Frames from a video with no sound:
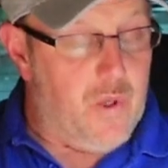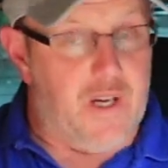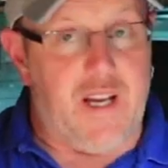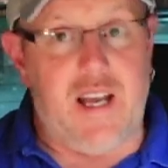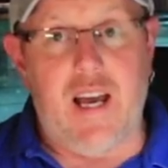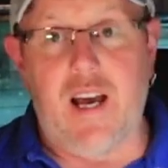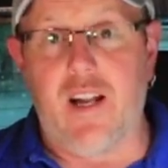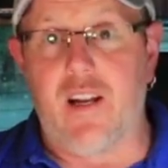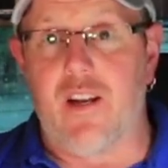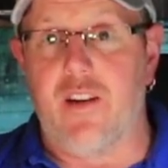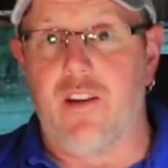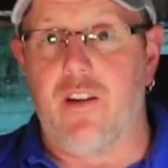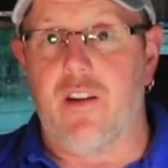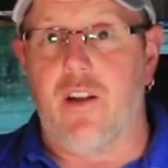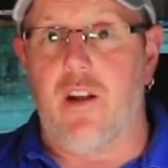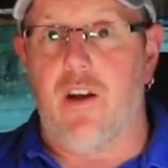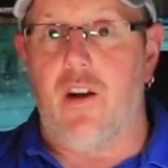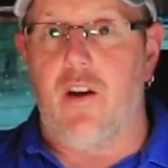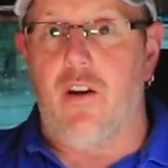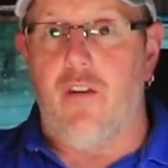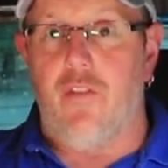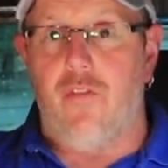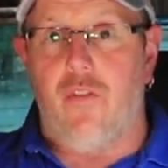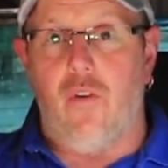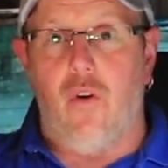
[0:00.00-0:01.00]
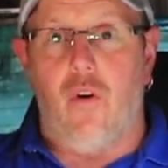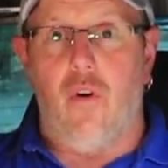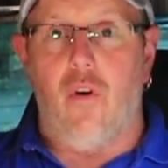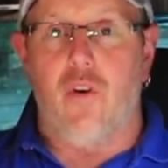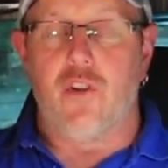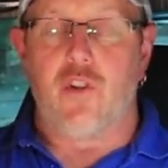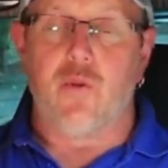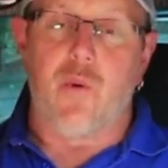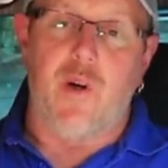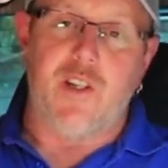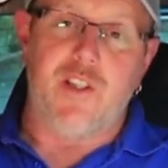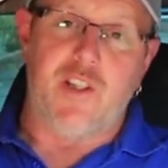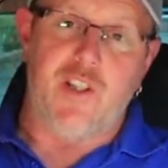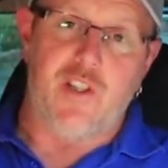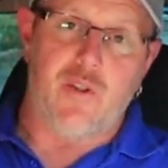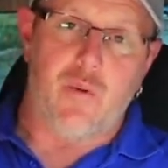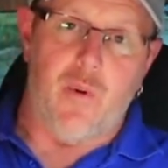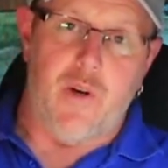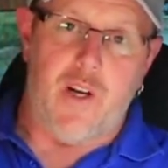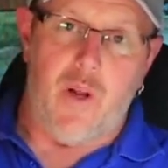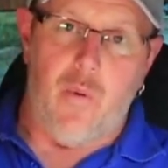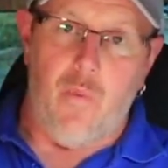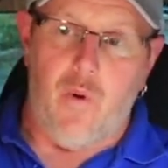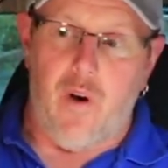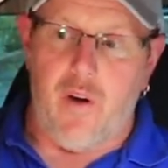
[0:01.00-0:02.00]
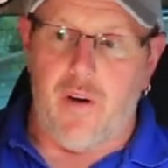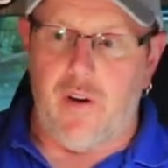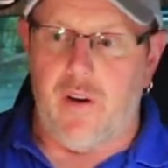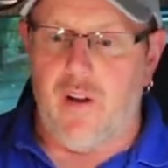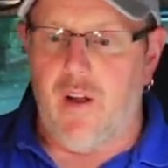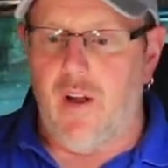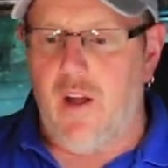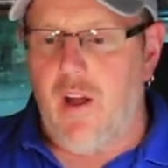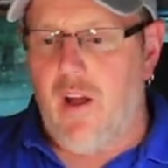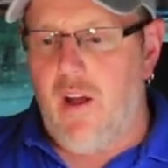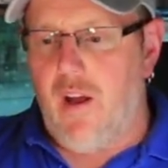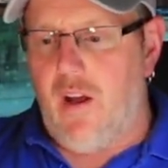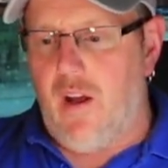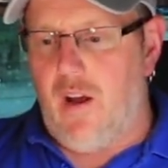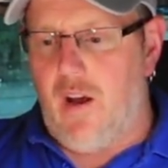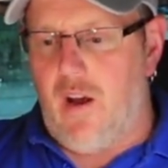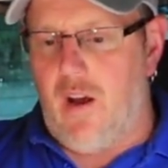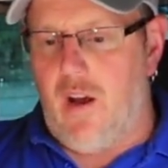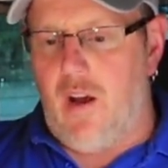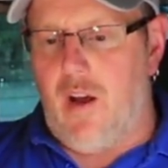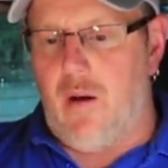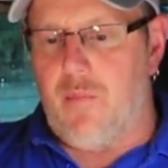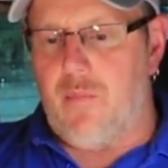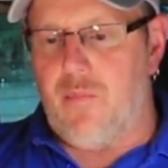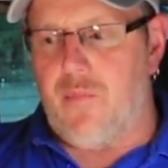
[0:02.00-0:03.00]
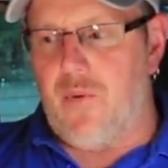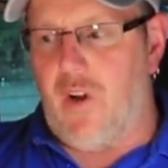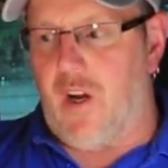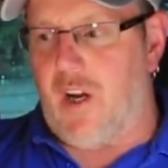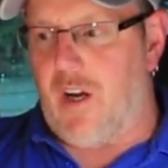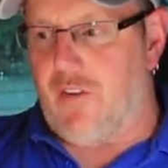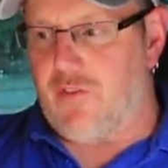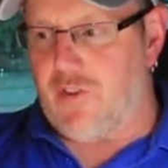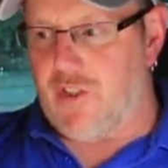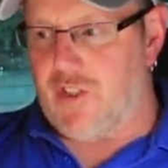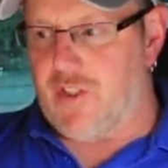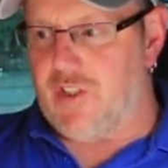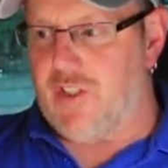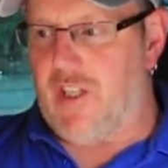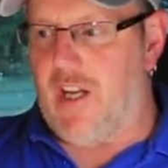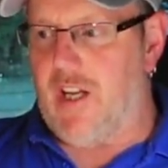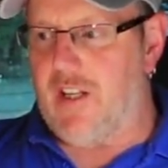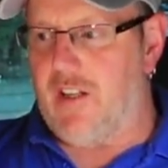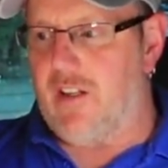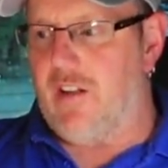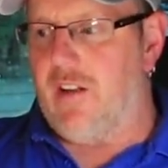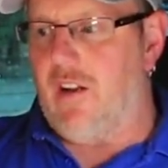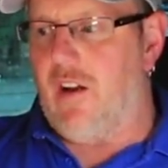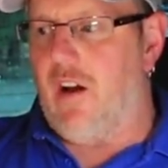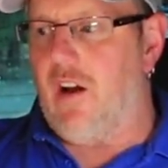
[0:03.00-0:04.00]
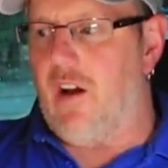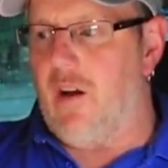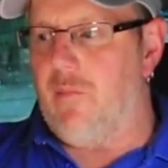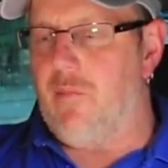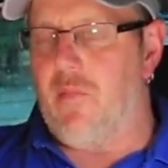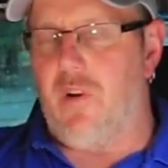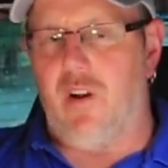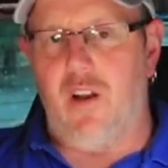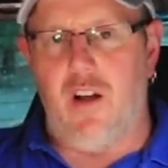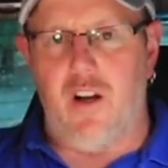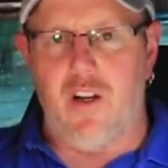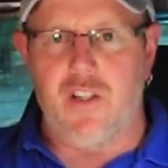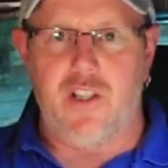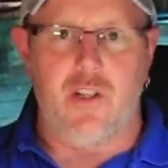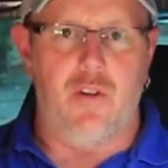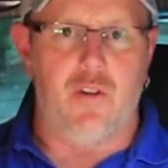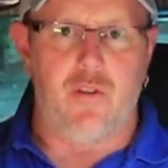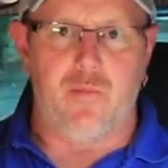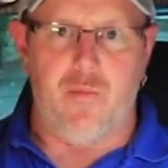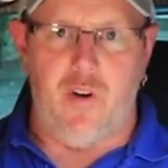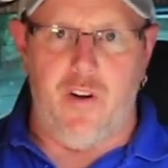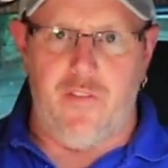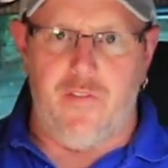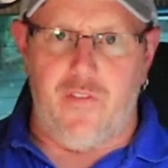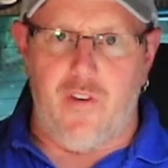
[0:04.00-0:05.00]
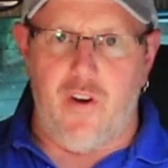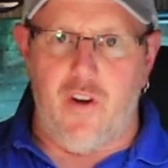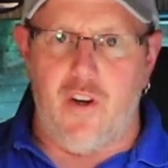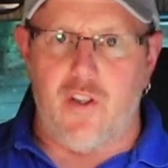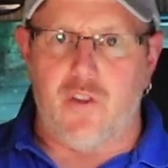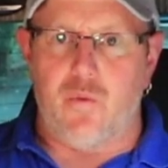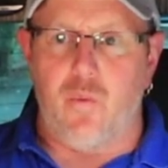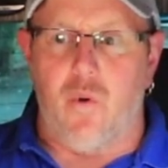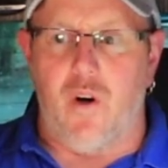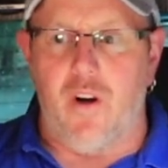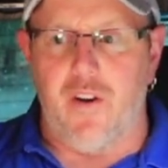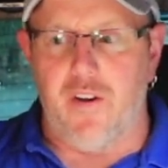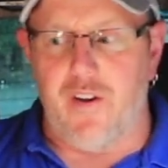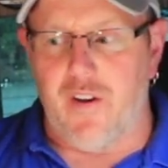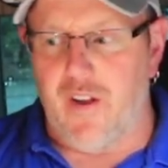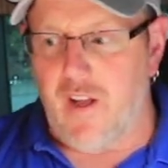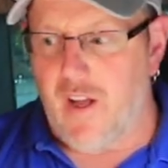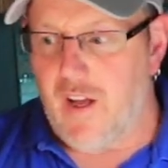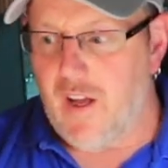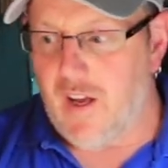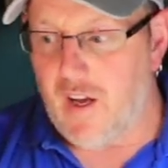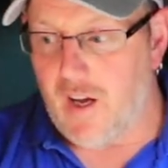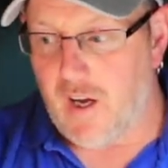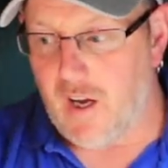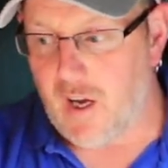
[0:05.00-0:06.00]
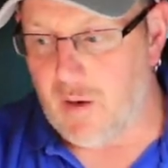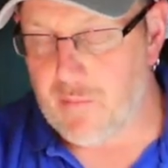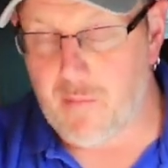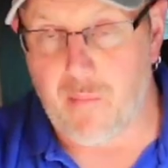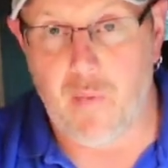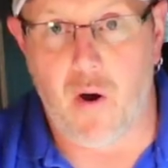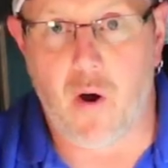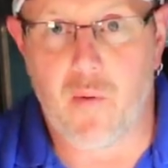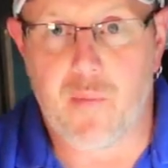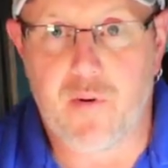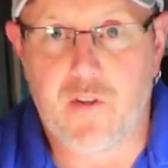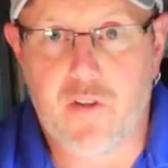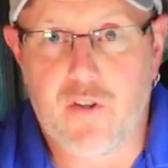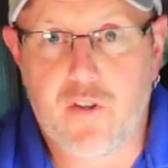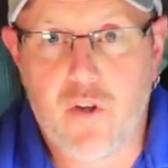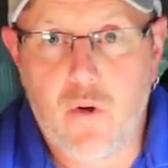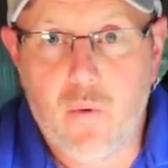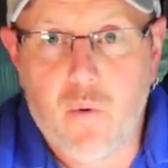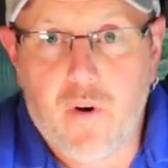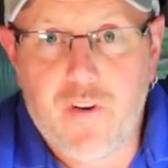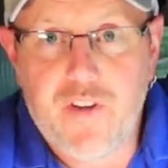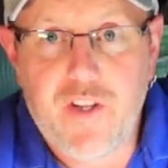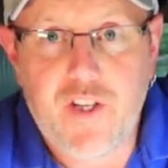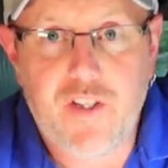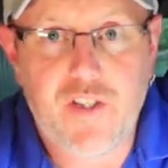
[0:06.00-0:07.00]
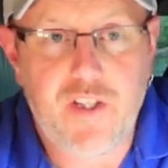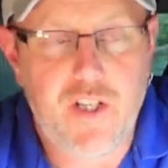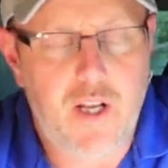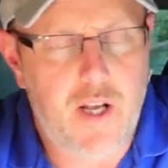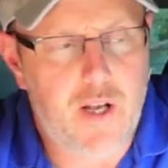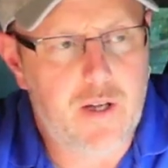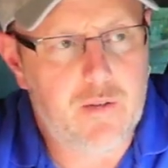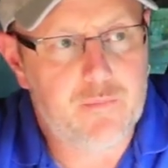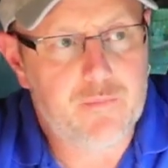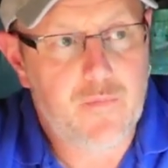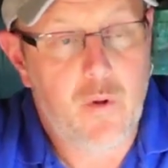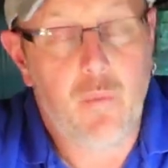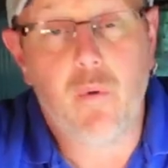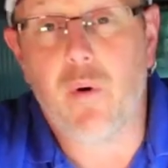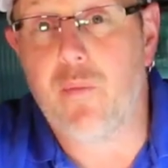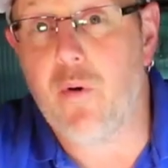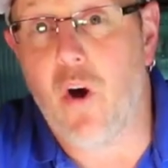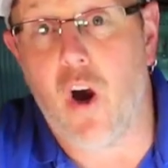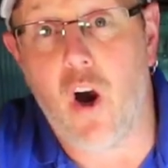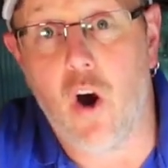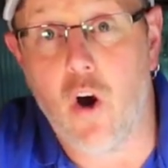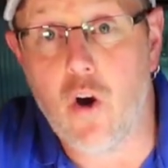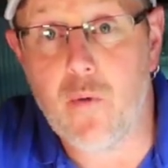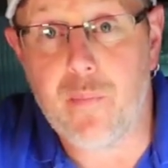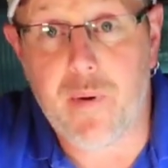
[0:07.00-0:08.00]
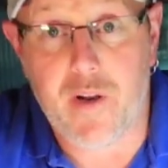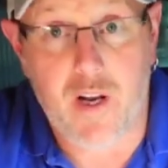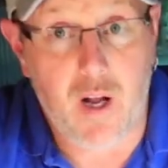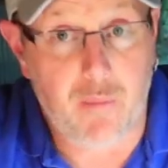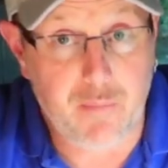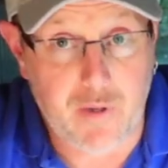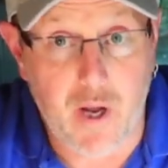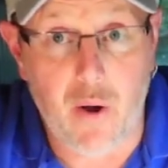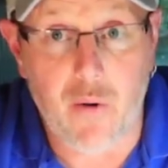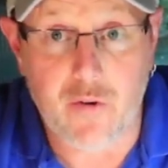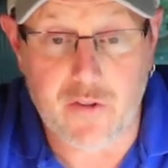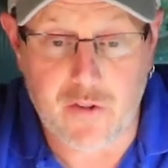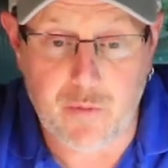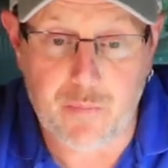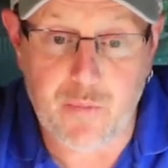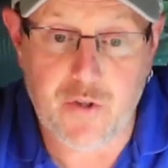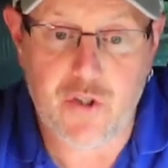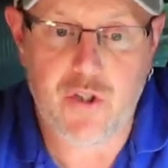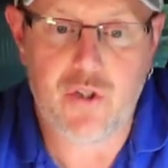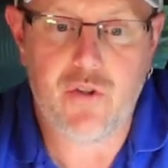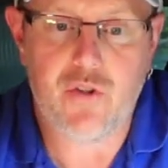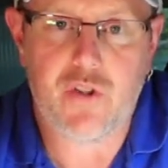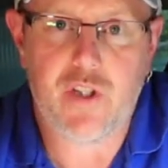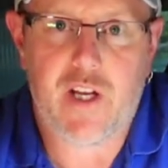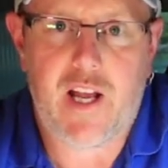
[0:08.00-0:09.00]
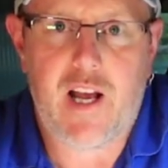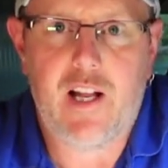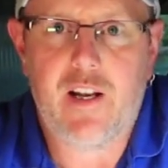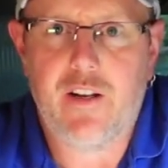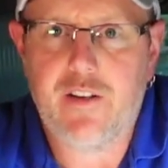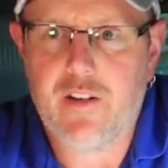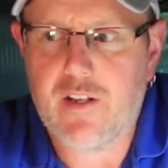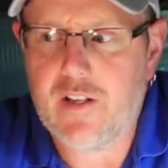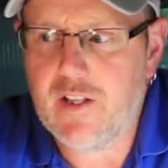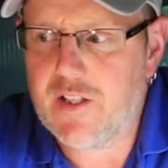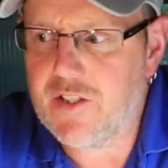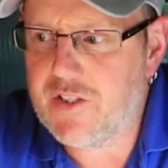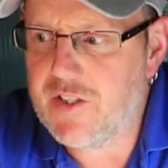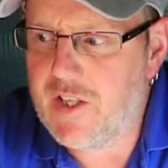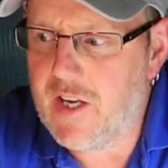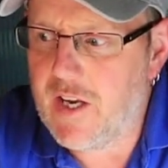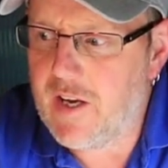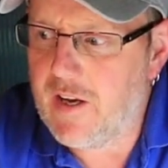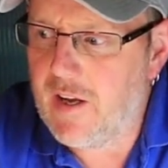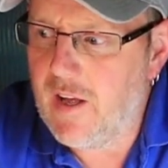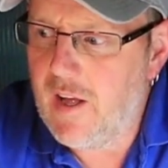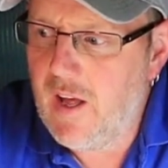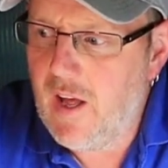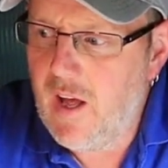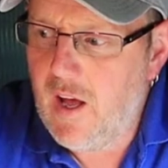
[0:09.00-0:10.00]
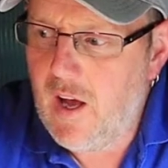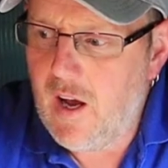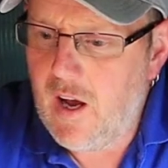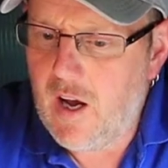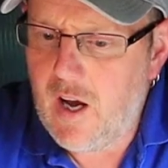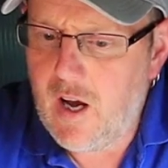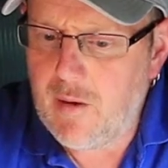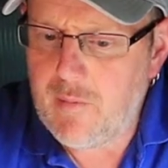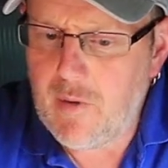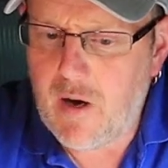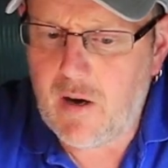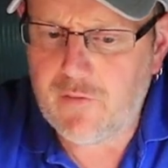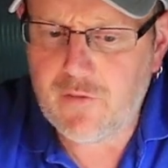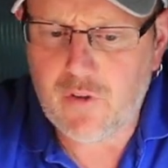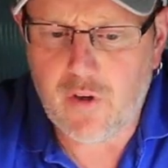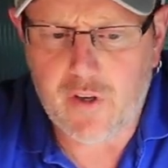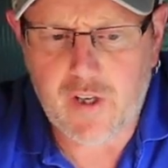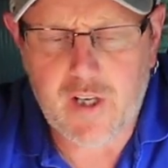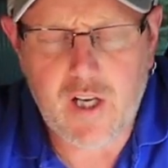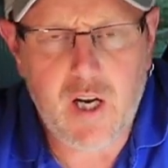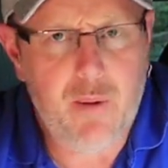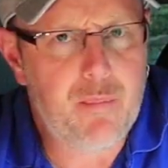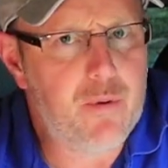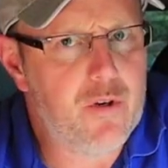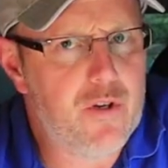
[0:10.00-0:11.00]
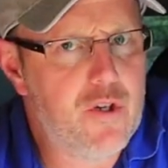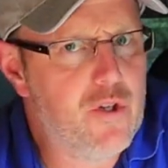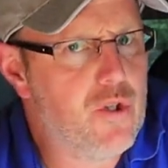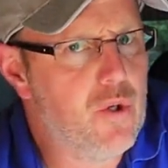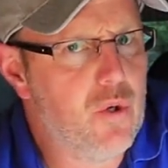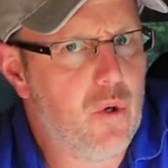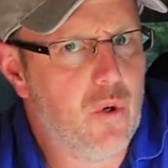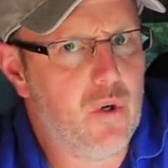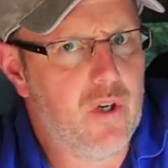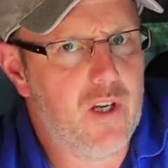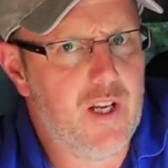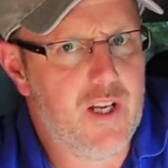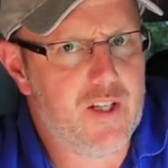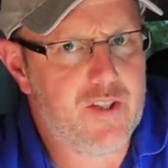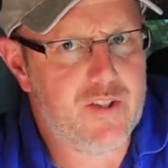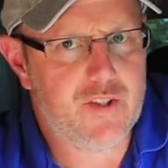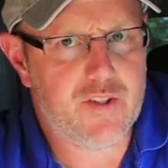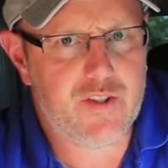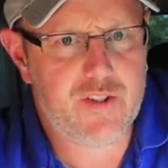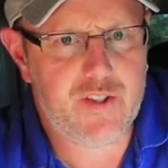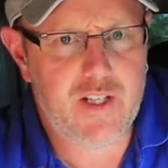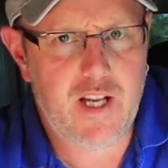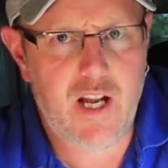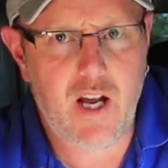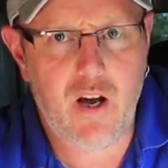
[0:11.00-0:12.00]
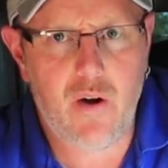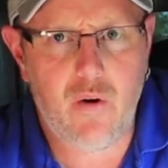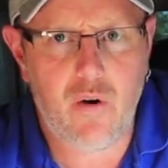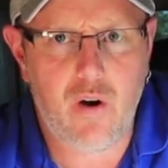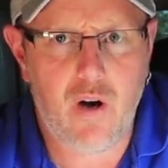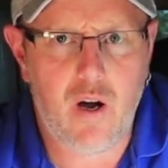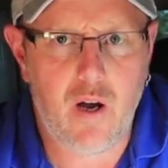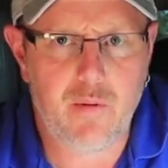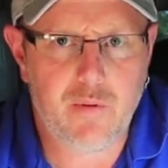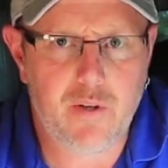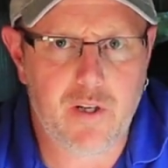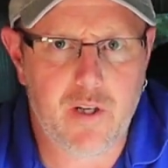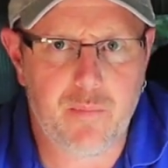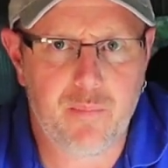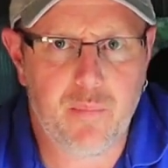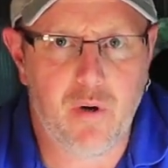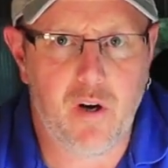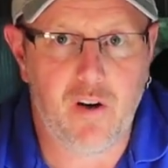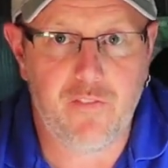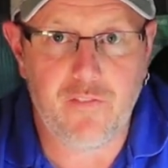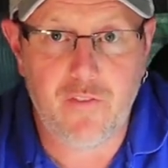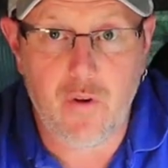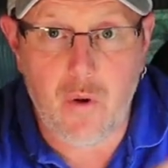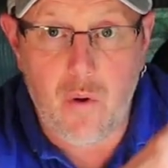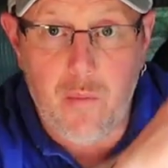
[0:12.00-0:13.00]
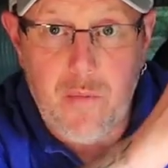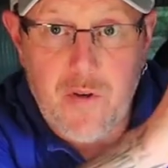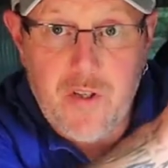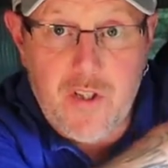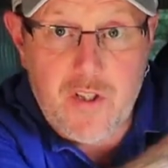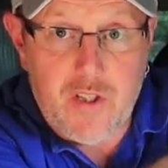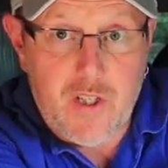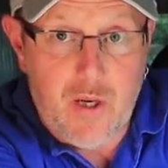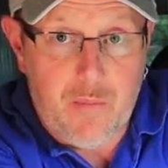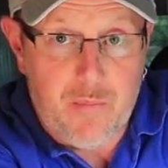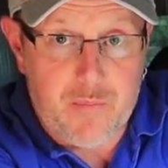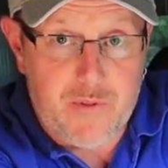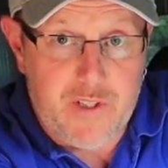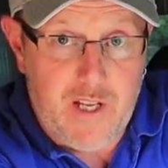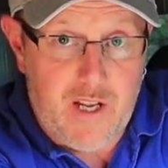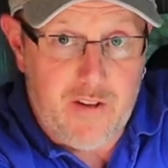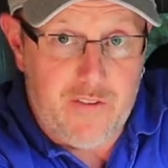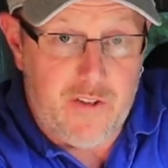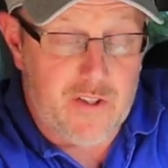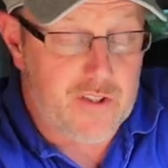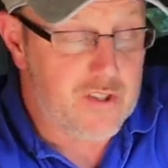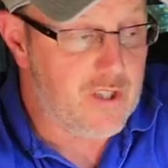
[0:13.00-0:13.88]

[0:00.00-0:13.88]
a calendar for 2021. Like I've just said, but last year was my first one. I'm hoping to do one this year. Well, not hoping, I'm going to produce a calendar this year. I've got a couple of short lists. Now, I'm going to put a few images up down the